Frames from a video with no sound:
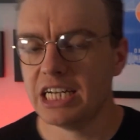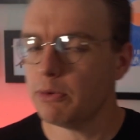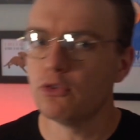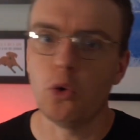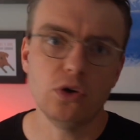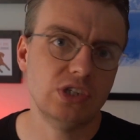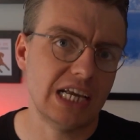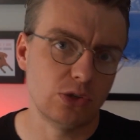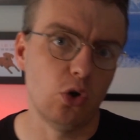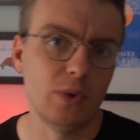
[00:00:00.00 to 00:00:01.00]
Now, of course,
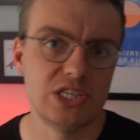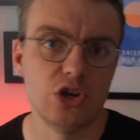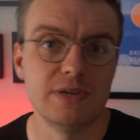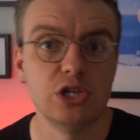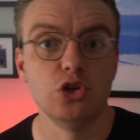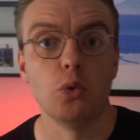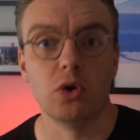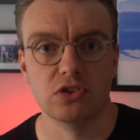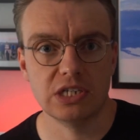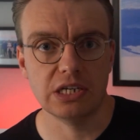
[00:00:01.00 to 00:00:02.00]
as always, there is
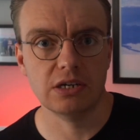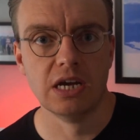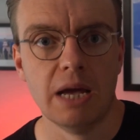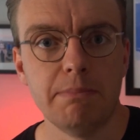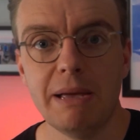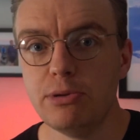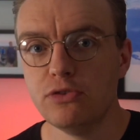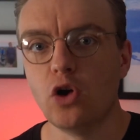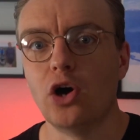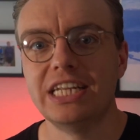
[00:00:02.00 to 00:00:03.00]
nuance here. Maybe
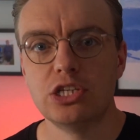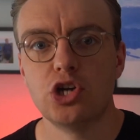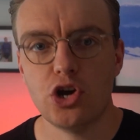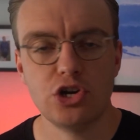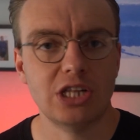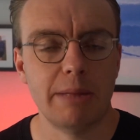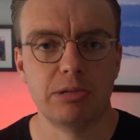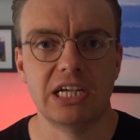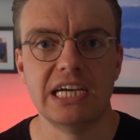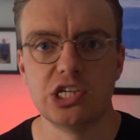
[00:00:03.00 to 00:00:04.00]
you've got an internal
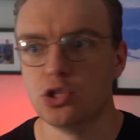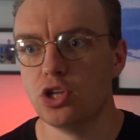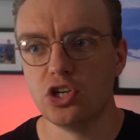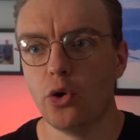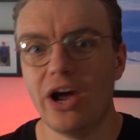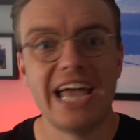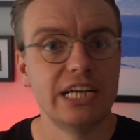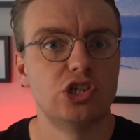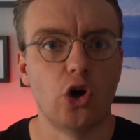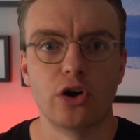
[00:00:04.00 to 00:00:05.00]
application that your
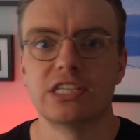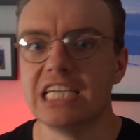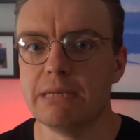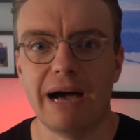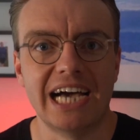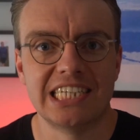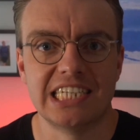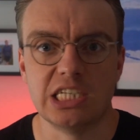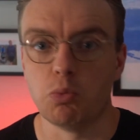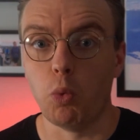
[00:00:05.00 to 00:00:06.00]
HR team
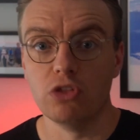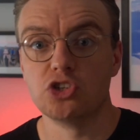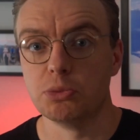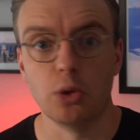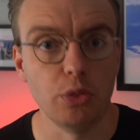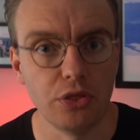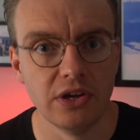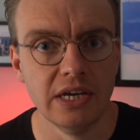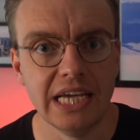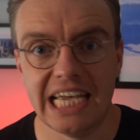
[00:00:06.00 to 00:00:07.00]
accesses once a month.
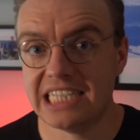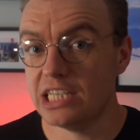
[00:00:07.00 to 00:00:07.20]
It's